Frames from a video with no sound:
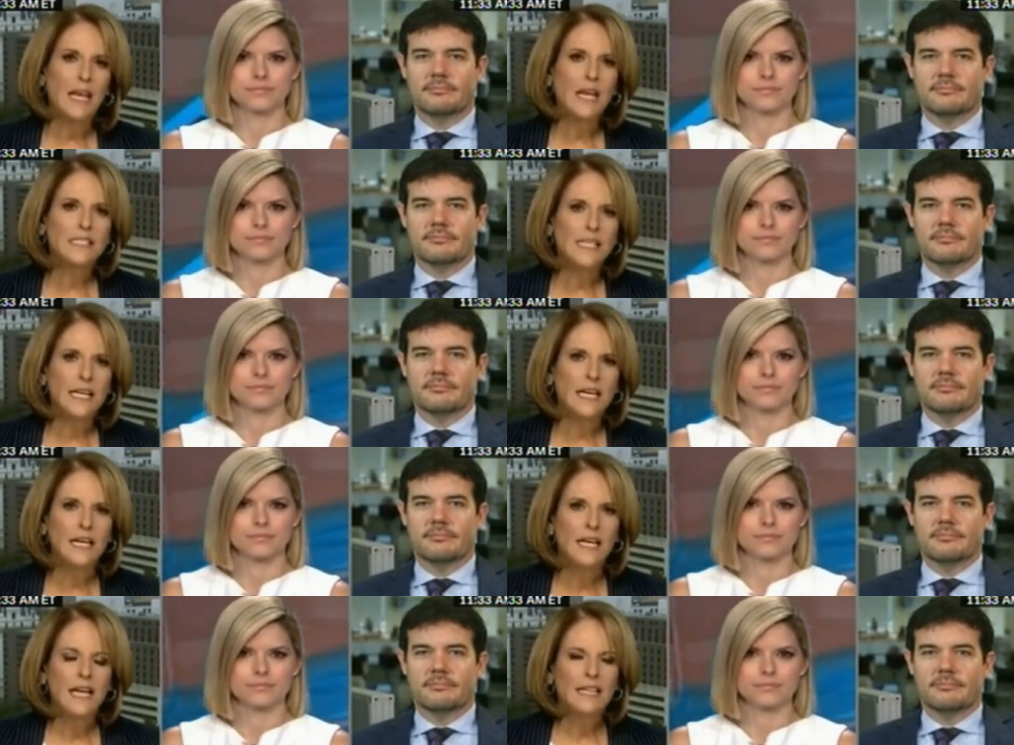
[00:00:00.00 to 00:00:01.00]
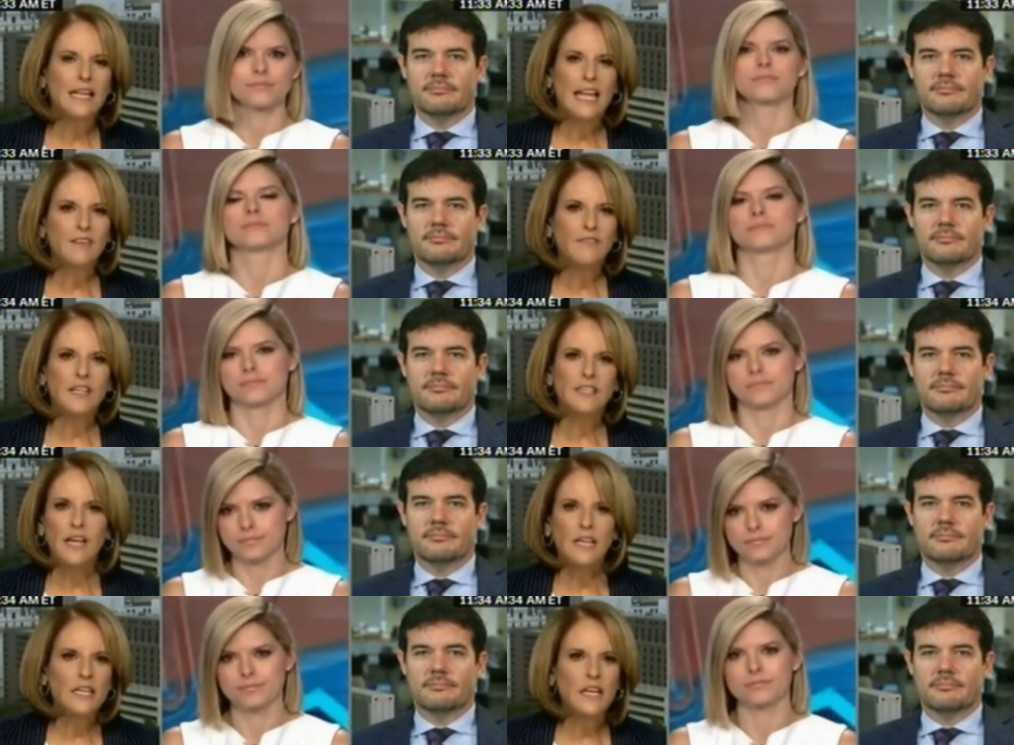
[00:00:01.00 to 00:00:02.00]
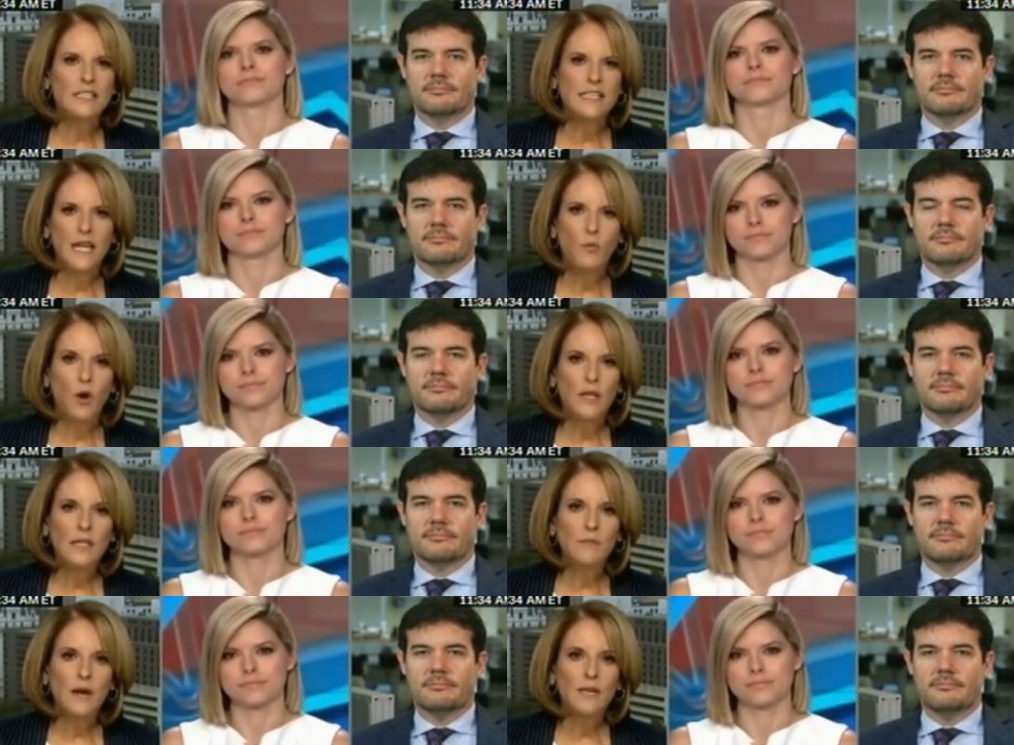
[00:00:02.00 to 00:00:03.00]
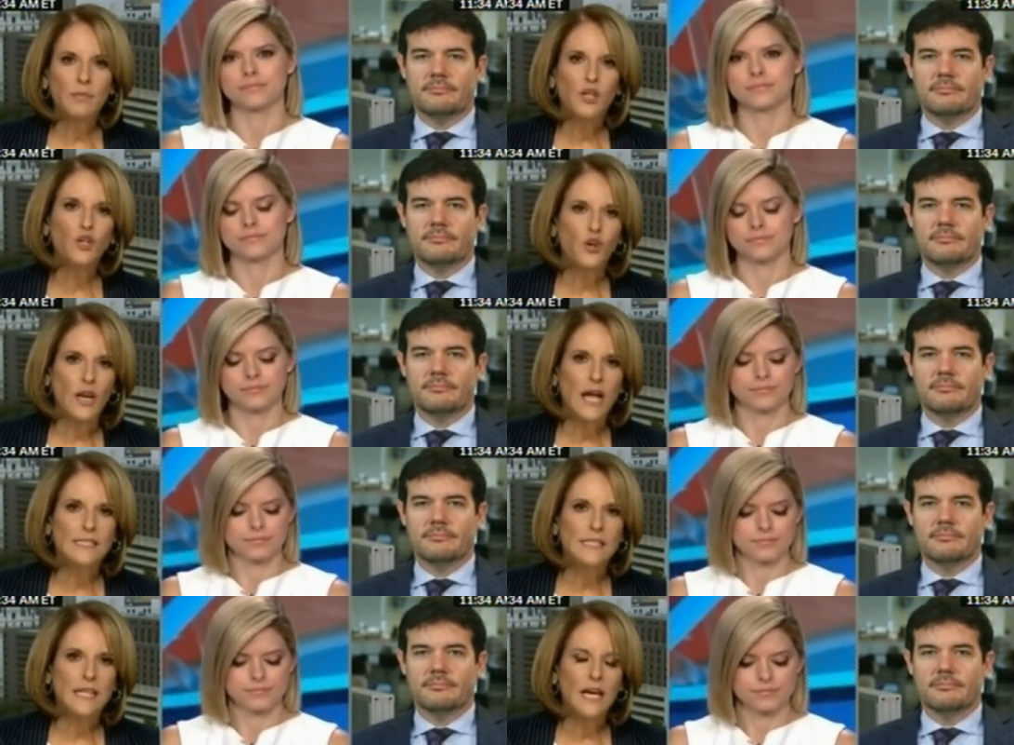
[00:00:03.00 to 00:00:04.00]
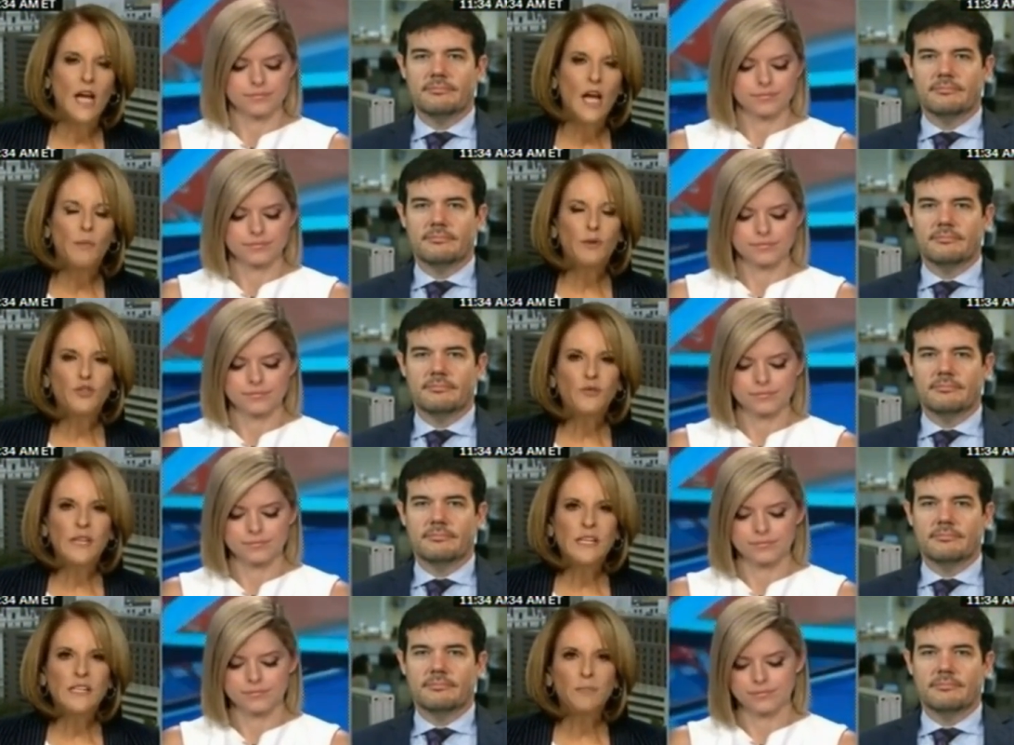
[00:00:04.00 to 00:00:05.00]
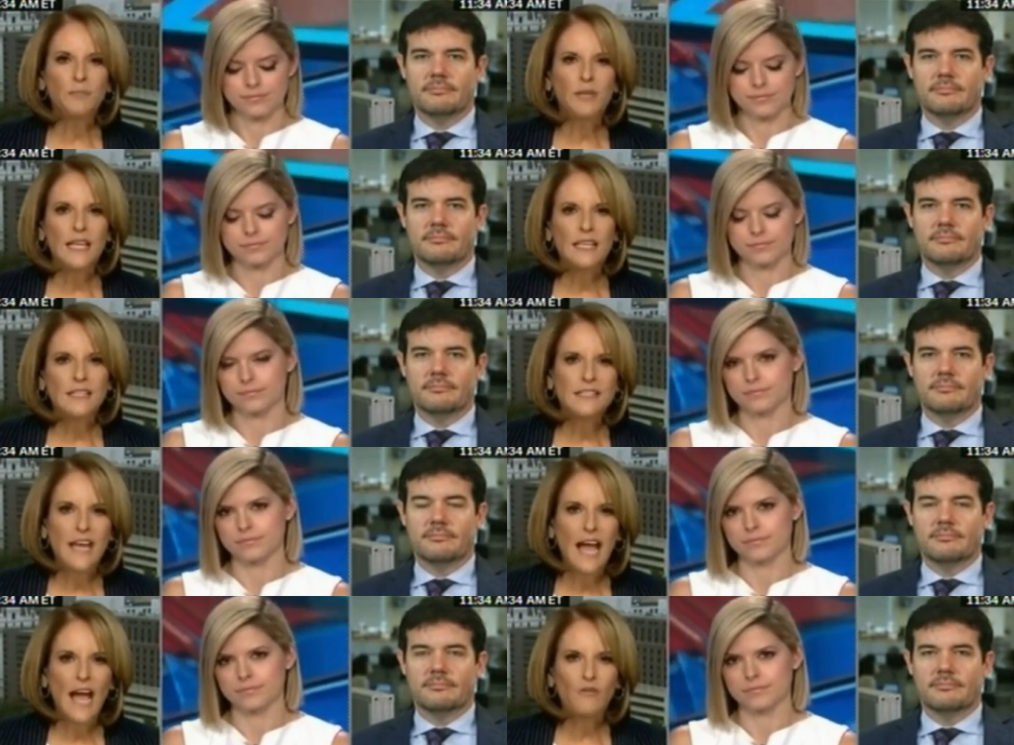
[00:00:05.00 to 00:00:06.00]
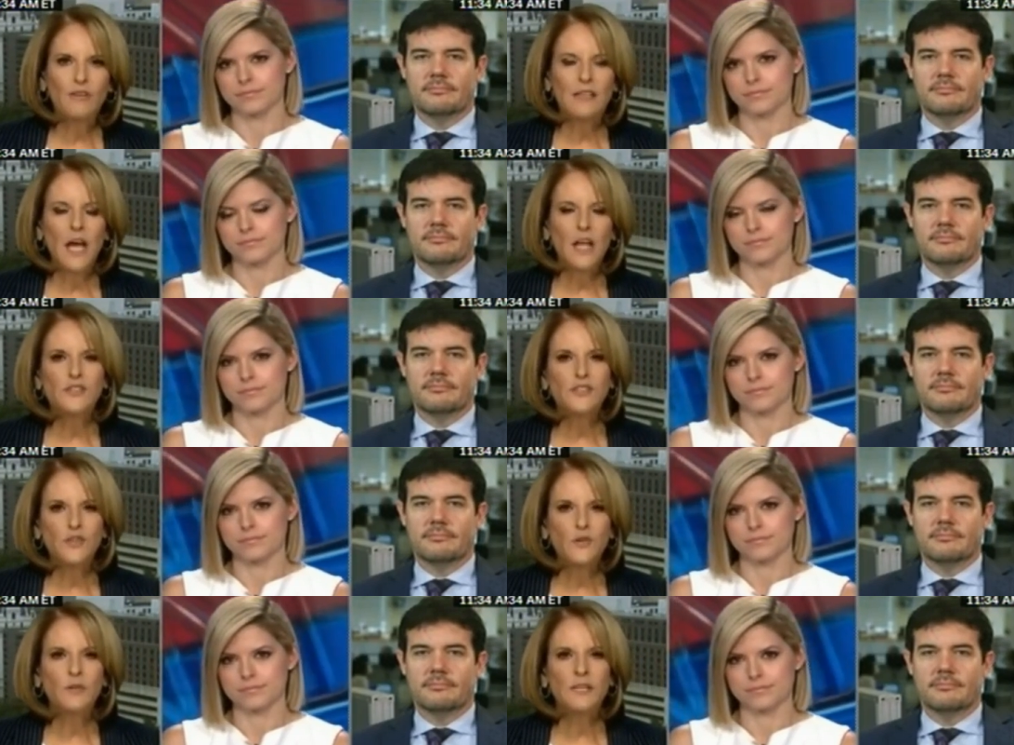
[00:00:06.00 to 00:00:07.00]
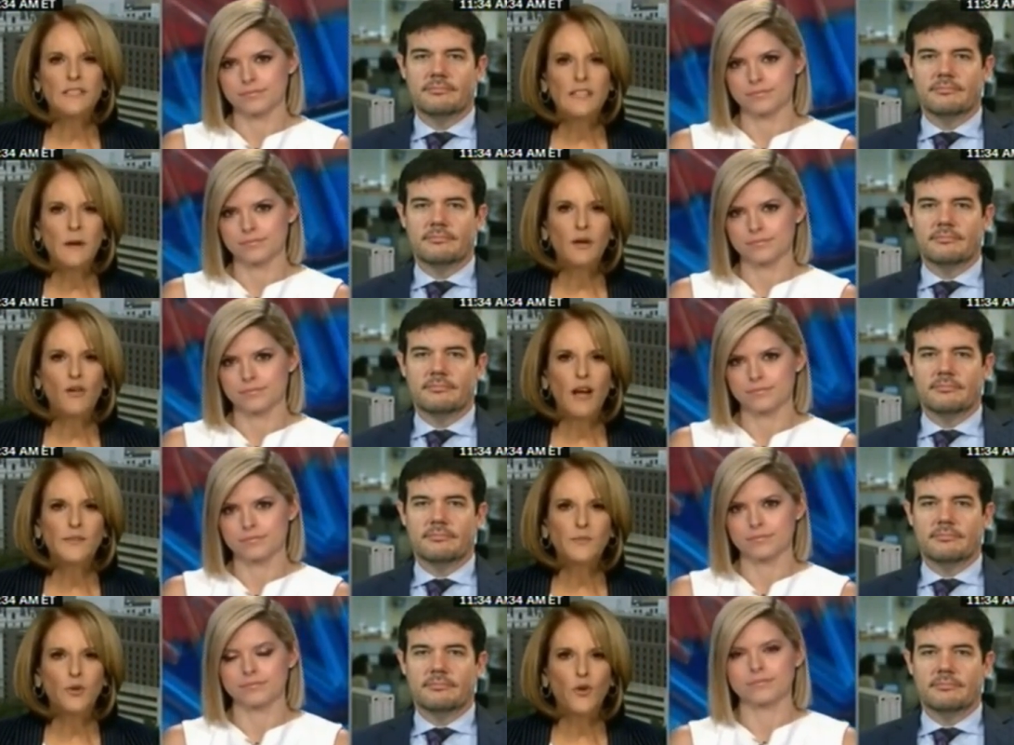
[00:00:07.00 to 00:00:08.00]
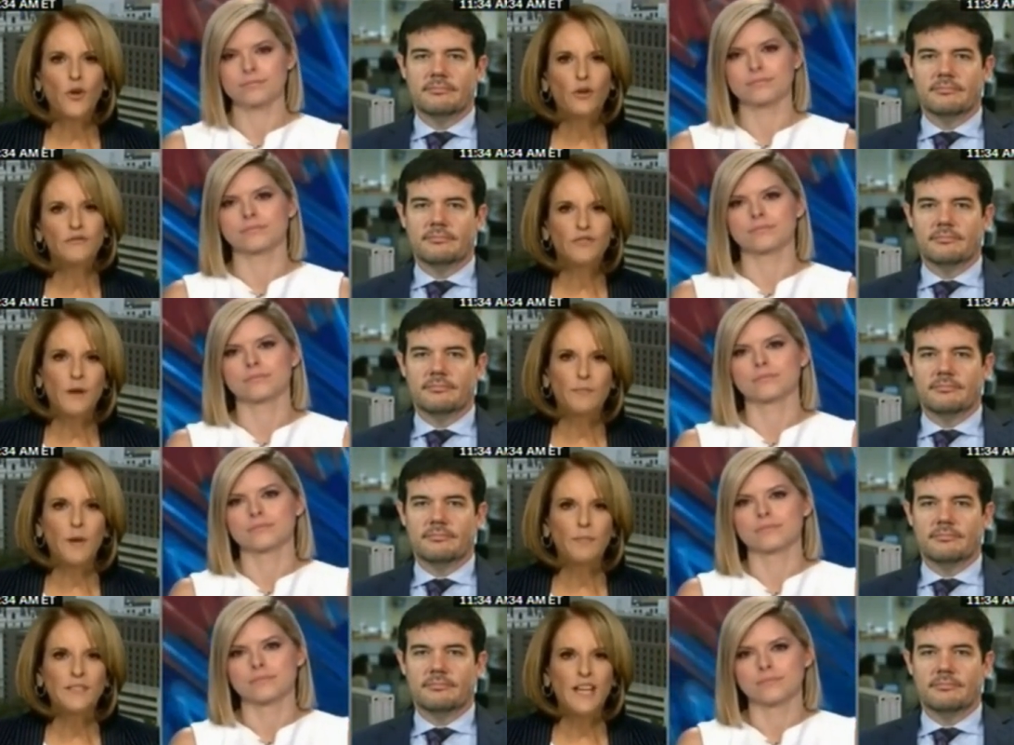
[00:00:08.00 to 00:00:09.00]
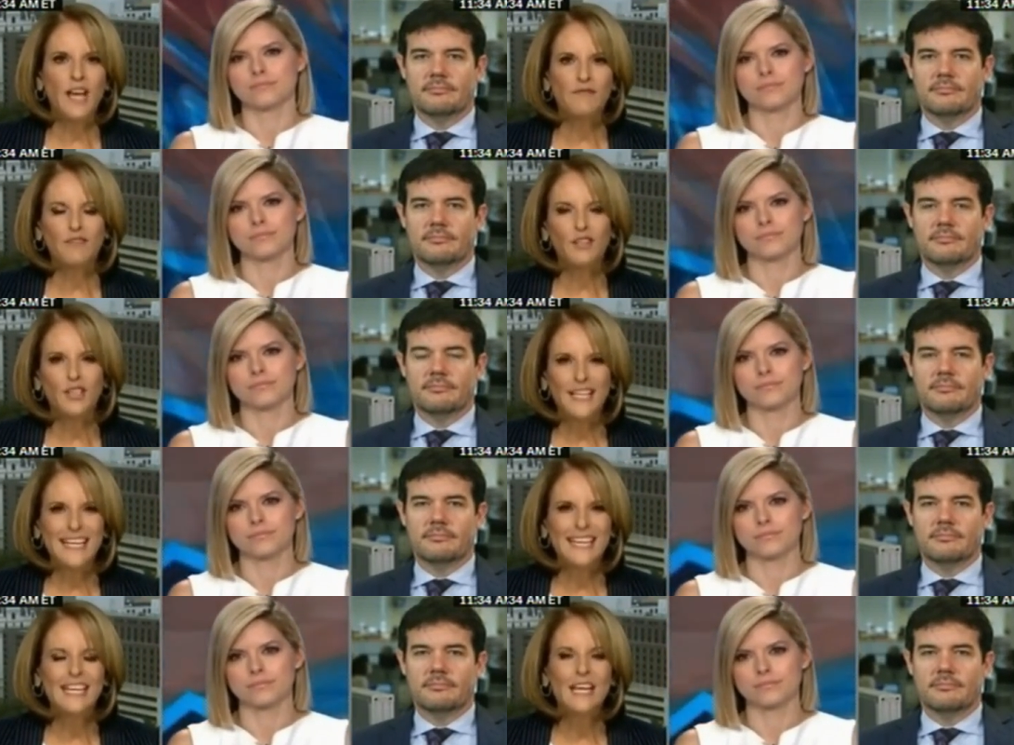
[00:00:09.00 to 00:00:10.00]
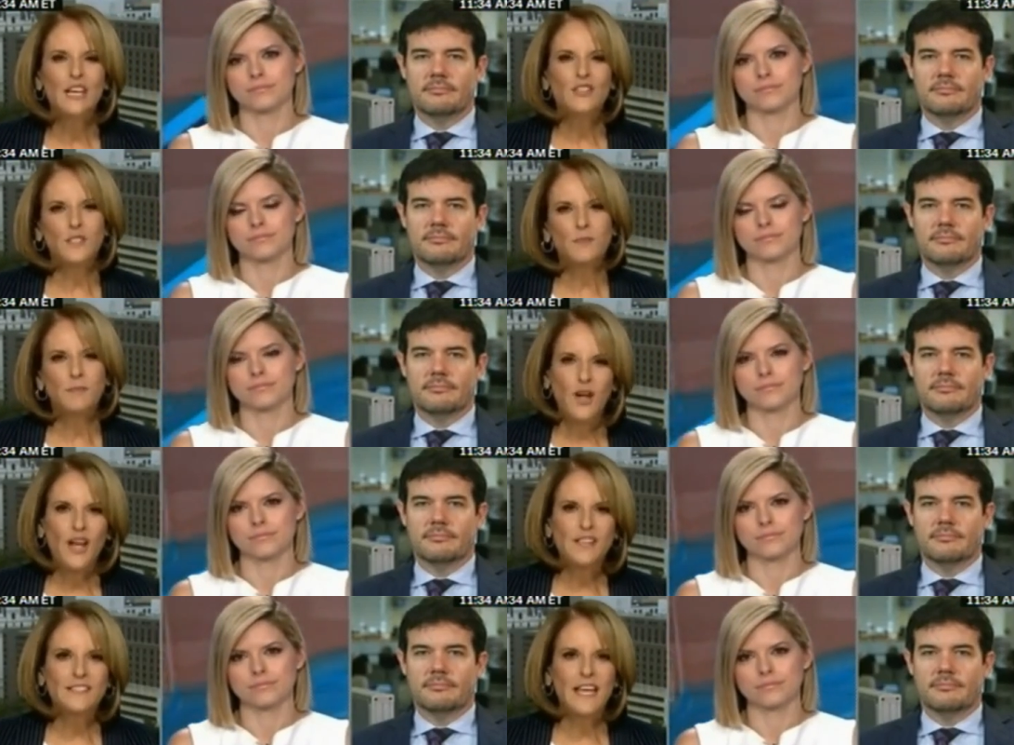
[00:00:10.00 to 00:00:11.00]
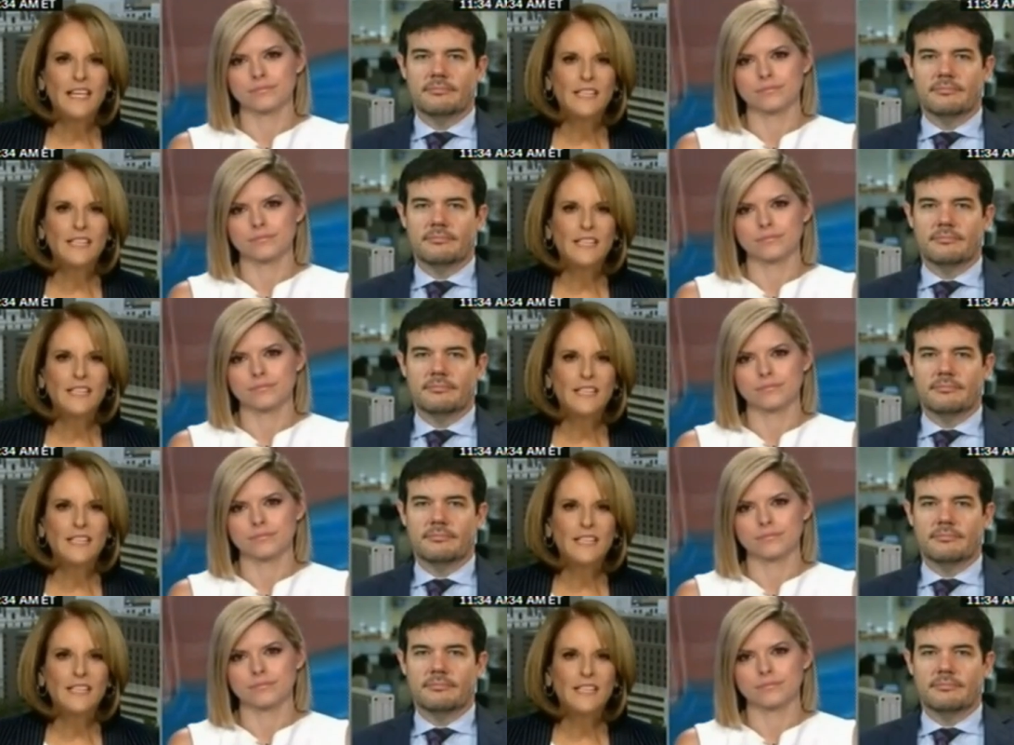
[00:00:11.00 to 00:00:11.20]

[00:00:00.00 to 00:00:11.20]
Speaker 1: idea, that if he had done it on day one, that might have been a good idea. But you needed to play this out and not assume that the Democrats would all jump up and down for glee just because they